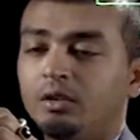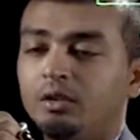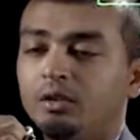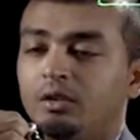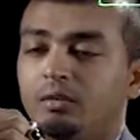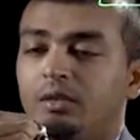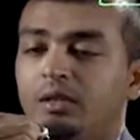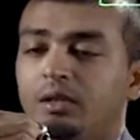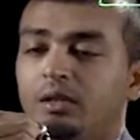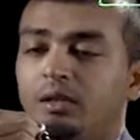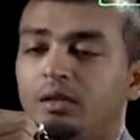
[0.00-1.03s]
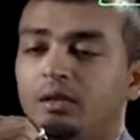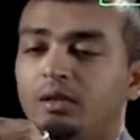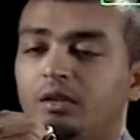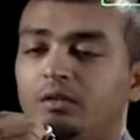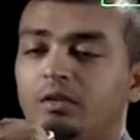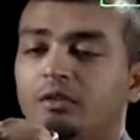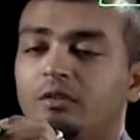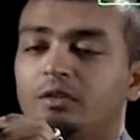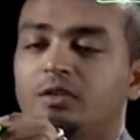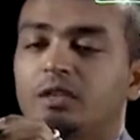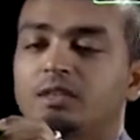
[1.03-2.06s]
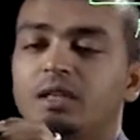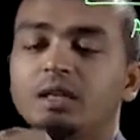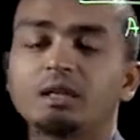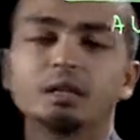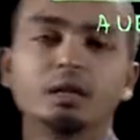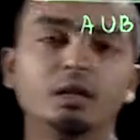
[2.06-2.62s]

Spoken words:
union the universal set